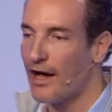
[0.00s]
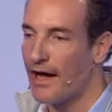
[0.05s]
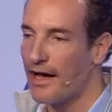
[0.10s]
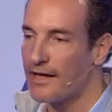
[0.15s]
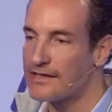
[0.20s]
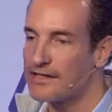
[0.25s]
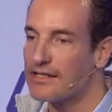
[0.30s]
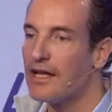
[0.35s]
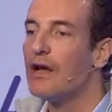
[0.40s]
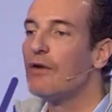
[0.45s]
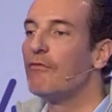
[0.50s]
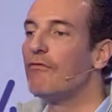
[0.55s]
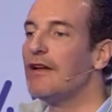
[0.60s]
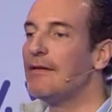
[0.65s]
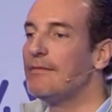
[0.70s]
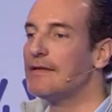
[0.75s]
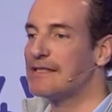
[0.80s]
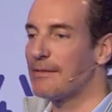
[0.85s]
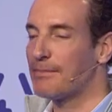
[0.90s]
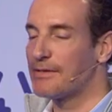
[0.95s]
US will
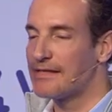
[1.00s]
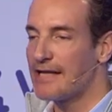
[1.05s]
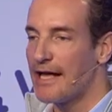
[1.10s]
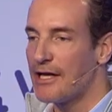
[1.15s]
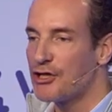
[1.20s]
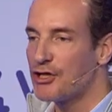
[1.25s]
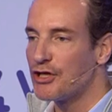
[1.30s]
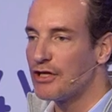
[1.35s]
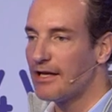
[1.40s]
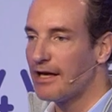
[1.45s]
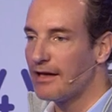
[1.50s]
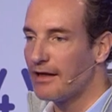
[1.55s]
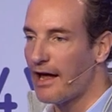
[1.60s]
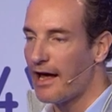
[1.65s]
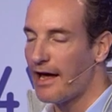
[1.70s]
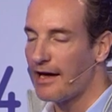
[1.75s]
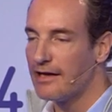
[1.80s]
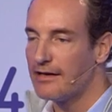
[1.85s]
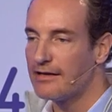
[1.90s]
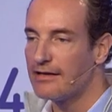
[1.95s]
be substantially
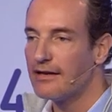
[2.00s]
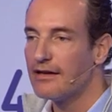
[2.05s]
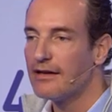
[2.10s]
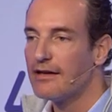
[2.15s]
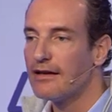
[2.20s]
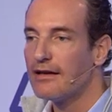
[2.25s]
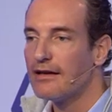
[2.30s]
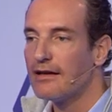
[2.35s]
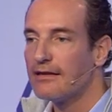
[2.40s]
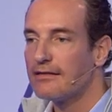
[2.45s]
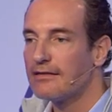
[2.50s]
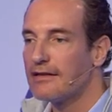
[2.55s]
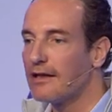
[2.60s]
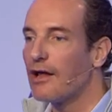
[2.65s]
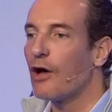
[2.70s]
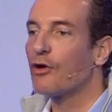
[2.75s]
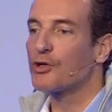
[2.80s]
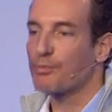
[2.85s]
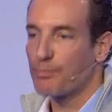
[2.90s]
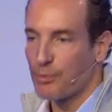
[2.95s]
alike the
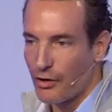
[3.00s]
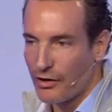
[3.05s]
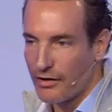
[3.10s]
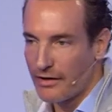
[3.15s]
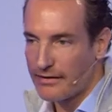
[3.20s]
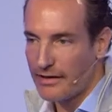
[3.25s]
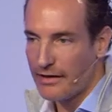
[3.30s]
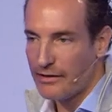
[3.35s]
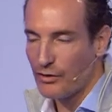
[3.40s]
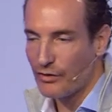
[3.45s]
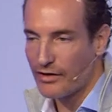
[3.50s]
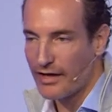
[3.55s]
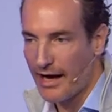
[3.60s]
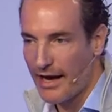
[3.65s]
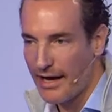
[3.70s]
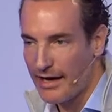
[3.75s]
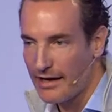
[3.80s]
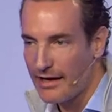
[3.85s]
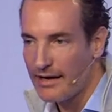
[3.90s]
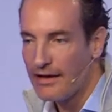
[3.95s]
launch product in
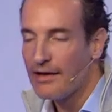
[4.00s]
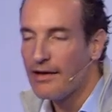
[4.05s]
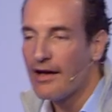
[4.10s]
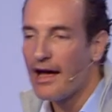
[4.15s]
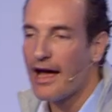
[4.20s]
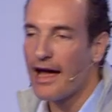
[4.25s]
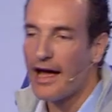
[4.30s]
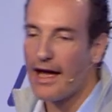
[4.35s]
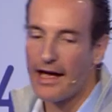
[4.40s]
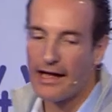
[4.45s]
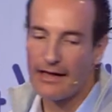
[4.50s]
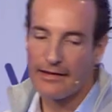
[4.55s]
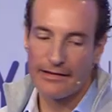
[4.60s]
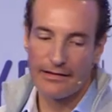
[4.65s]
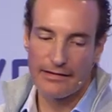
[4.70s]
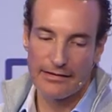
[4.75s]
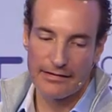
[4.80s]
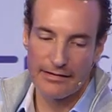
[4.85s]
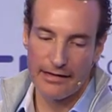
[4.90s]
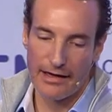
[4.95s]
UK,
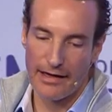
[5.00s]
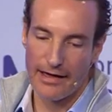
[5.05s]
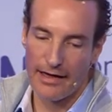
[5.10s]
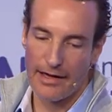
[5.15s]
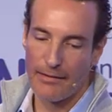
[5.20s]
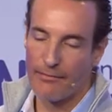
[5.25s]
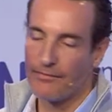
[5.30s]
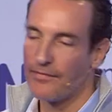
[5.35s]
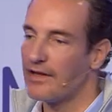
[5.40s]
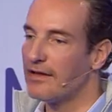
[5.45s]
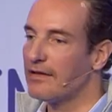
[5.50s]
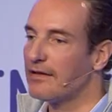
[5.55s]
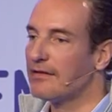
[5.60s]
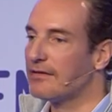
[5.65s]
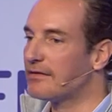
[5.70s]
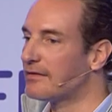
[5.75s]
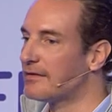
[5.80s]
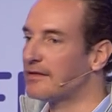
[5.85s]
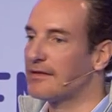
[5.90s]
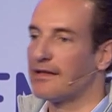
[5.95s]
and um,
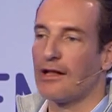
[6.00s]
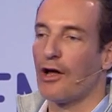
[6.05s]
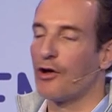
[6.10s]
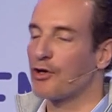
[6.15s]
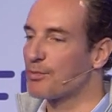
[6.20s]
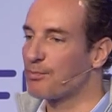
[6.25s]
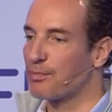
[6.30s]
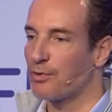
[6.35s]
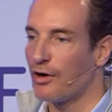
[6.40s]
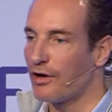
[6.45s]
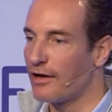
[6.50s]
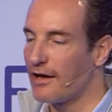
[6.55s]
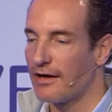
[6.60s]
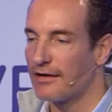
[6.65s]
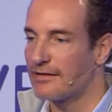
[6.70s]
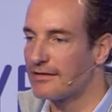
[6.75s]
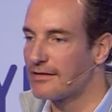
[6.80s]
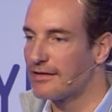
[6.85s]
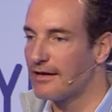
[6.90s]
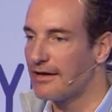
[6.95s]
the launch
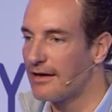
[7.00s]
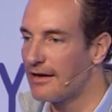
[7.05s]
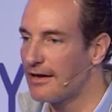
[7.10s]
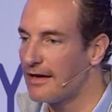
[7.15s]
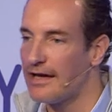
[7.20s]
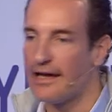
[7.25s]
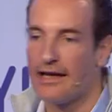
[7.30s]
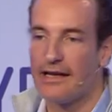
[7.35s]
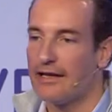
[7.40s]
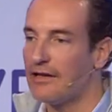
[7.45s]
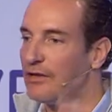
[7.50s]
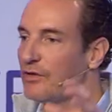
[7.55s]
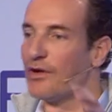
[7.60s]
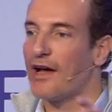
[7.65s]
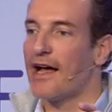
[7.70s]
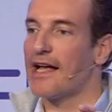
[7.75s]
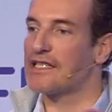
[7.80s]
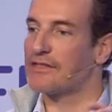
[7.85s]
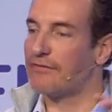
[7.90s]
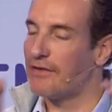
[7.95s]
product uh, in
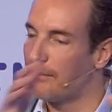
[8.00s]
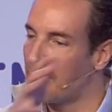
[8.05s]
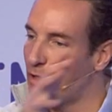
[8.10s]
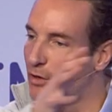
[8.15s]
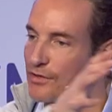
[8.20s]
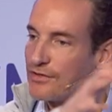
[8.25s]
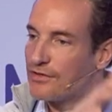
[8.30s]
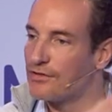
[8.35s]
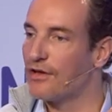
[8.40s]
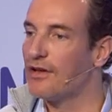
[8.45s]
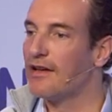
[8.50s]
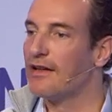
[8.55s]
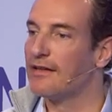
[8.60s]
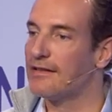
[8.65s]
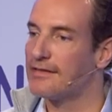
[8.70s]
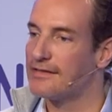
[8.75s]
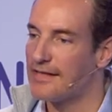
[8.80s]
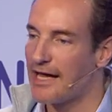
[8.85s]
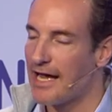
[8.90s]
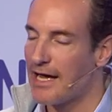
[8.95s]
US will be also the
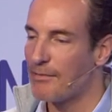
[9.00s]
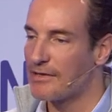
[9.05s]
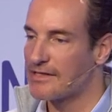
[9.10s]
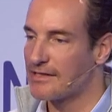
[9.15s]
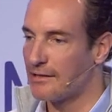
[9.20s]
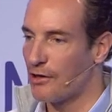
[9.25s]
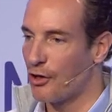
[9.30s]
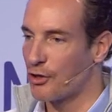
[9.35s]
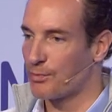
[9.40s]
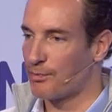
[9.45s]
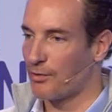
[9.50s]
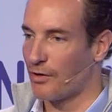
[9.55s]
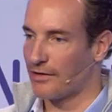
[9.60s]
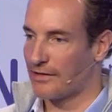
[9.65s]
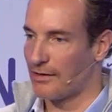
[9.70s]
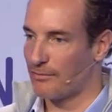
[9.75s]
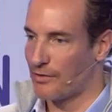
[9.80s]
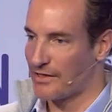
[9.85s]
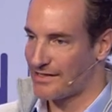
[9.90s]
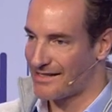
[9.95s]
same as the launch product
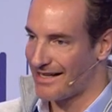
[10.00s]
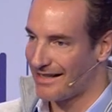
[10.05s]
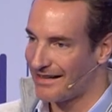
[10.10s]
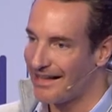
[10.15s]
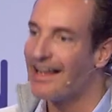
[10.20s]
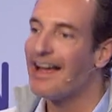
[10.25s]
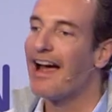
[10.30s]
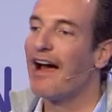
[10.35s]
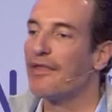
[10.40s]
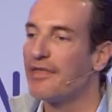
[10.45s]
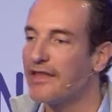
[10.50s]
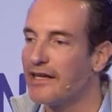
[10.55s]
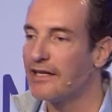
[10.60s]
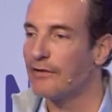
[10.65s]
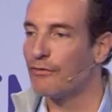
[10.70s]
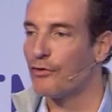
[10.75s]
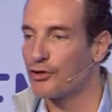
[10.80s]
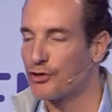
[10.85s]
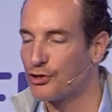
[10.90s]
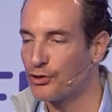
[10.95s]
in Brazil. I think in a
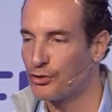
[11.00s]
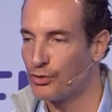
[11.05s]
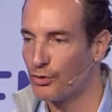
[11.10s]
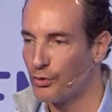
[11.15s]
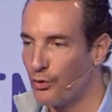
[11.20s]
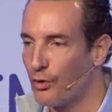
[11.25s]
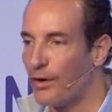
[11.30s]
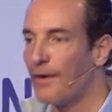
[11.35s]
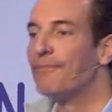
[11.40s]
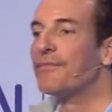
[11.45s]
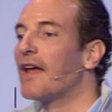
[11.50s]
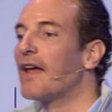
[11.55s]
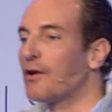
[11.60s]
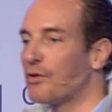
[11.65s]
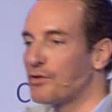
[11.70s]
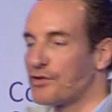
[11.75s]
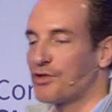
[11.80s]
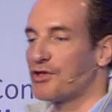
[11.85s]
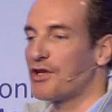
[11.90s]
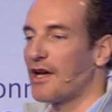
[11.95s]
version 2, and
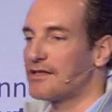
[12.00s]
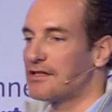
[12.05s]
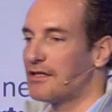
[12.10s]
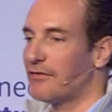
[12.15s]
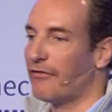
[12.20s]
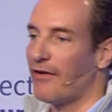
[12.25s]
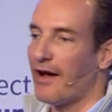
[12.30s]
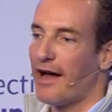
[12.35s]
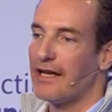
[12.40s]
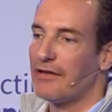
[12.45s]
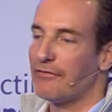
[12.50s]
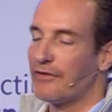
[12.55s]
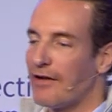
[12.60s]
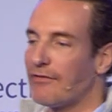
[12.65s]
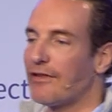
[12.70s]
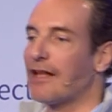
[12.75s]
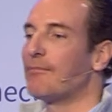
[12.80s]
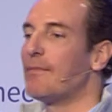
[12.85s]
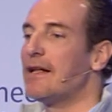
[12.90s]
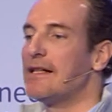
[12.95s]
also justified if you have
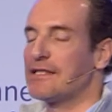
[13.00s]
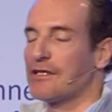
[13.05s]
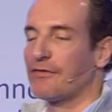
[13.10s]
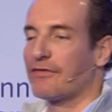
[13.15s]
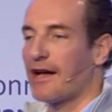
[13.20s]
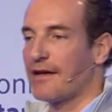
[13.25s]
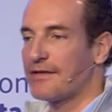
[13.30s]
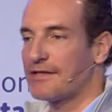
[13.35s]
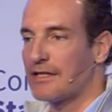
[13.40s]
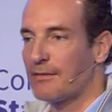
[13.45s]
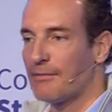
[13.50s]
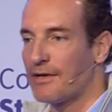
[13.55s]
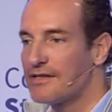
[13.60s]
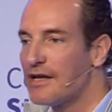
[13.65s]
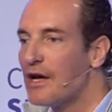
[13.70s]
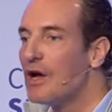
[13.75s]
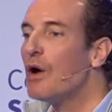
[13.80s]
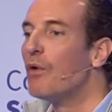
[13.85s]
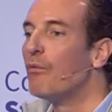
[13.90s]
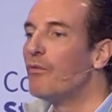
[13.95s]
like millions of customers,
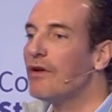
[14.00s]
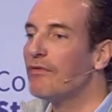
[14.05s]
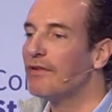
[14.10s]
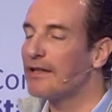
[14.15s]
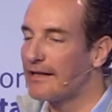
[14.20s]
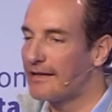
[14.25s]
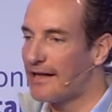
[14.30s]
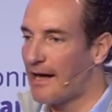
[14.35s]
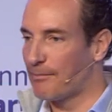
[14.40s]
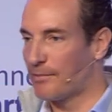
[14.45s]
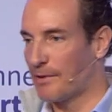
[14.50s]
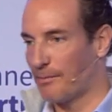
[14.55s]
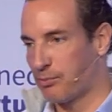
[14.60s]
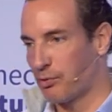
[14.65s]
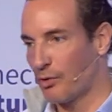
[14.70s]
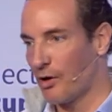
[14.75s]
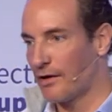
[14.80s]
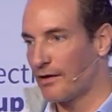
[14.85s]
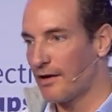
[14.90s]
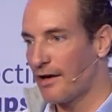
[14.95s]
we will adapt the
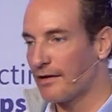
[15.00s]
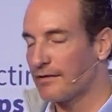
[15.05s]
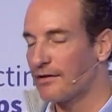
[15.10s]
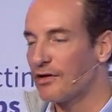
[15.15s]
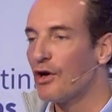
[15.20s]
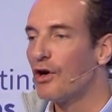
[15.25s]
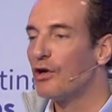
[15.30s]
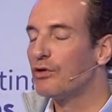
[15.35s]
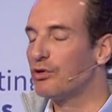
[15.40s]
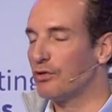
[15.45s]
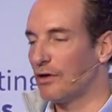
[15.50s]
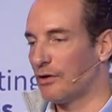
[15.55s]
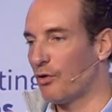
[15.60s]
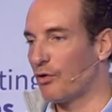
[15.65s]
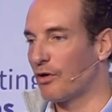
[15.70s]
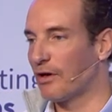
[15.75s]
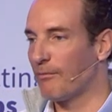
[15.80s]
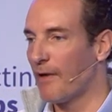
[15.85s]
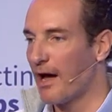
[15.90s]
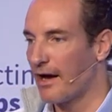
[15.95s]
product to the
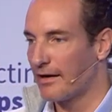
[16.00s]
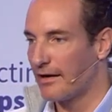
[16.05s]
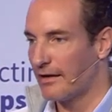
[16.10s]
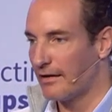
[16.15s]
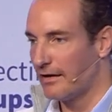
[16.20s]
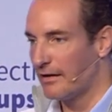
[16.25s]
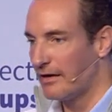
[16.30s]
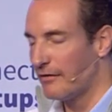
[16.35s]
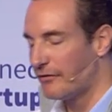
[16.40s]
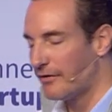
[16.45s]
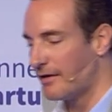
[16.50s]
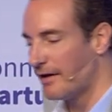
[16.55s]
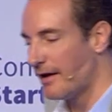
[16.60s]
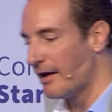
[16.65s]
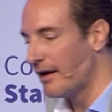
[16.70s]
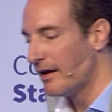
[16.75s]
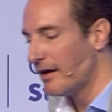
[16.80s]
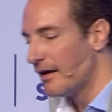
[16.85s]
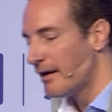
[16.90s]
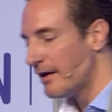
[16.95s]
local market. And if, the,
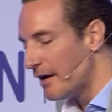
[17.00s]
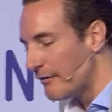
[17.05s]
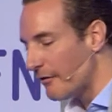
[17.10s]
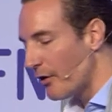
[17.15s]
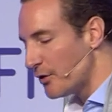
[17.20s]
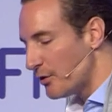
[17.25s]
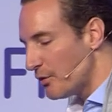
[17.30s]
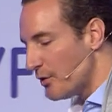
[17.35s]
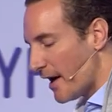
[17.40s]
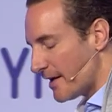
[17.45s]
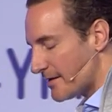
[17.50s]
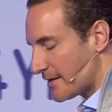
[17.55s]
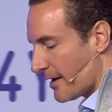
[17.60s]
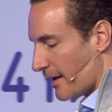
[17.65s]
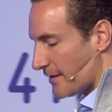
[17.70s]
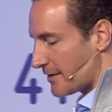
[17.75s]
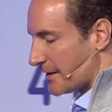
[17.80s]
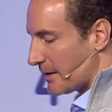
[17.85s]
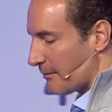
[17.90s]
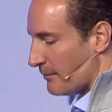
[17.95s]
if our US
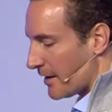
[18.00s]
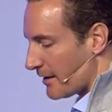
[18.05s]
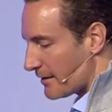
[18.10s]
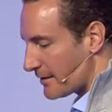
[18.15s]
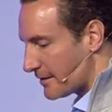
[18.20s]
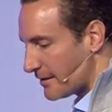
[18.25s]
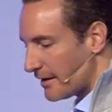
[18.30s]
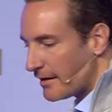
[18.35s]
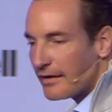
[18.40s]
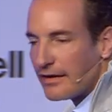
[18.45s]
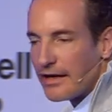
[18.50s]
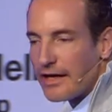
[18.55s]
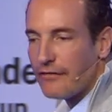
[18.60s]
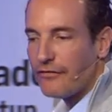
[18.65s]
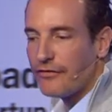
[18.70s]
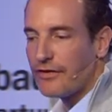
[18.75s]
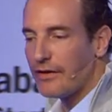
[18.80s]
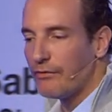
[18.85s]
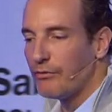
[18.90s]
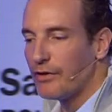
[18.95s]
customers,
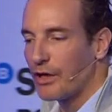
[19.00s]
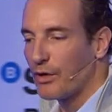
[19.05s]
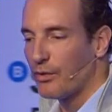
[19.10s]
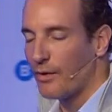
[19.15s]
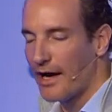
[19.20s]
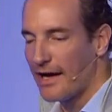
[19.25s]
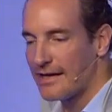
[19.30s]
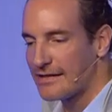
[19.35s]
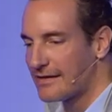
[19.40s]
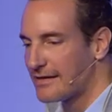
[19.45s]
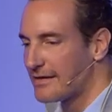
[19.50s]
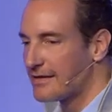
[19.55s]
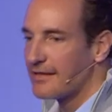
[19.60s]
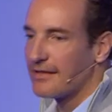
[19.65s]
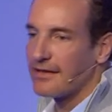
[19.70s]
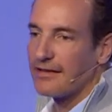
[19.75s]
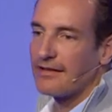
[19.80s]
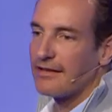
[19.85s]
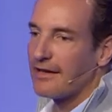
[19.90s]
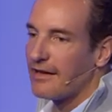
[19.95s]
if they request
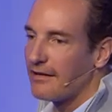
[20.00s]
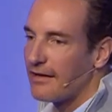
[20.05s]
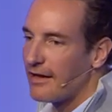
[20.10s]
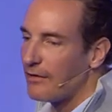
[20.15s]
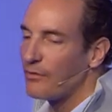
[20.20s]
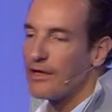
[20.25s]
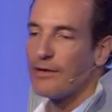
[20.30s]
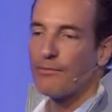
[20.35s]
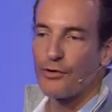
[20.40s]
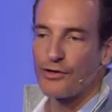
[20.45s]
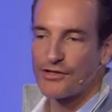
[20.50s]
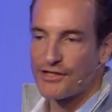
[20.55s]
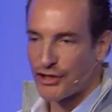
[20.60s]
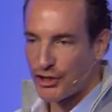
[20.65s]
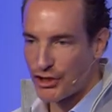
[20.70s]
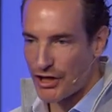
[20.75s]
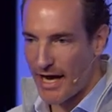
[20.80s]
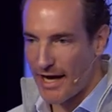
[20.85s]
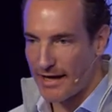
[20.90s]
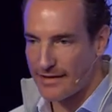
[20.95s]
reimbursing
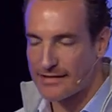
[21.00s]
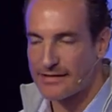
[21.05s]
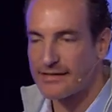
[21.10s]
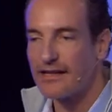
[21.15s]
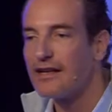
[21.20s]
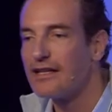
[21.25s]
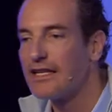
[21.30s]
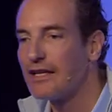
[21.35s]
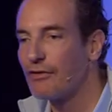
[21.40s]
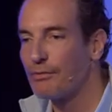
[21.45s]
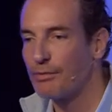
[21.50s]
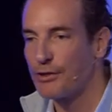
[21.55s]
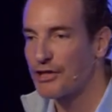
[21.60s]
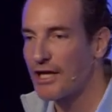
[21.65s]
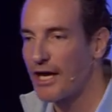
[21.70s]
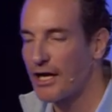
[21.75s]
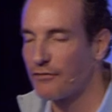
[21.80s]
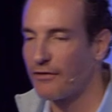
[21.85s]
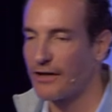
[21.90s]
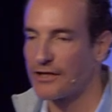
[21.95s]
checks, there will be
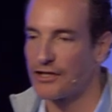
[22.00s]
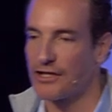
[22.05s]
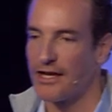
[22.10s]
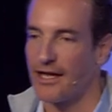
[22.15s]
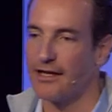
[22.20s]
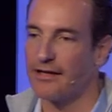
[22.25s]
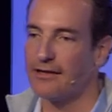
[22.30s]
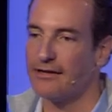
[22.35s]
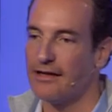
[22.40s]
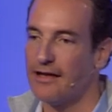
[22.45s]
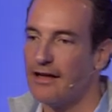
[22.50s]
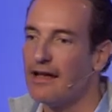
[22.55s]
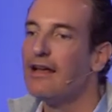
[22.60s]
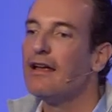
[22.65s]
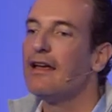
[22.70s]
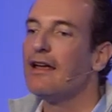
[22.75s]
check functionality.